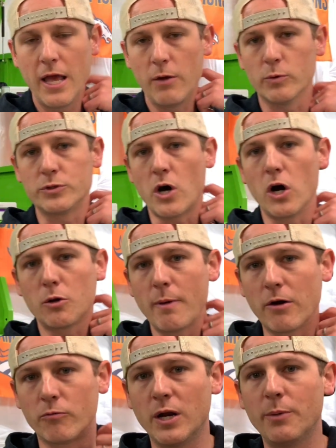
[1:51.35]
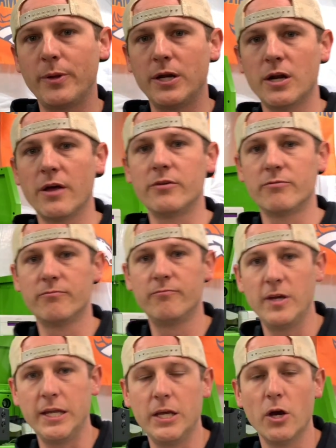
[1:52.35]
And we'll talk about RIP in another
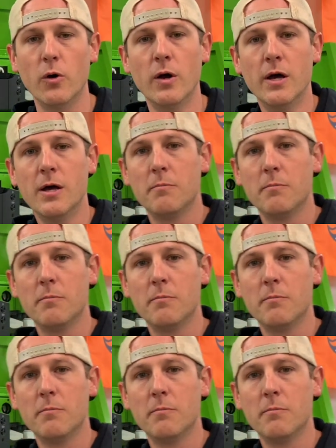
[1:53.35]
video,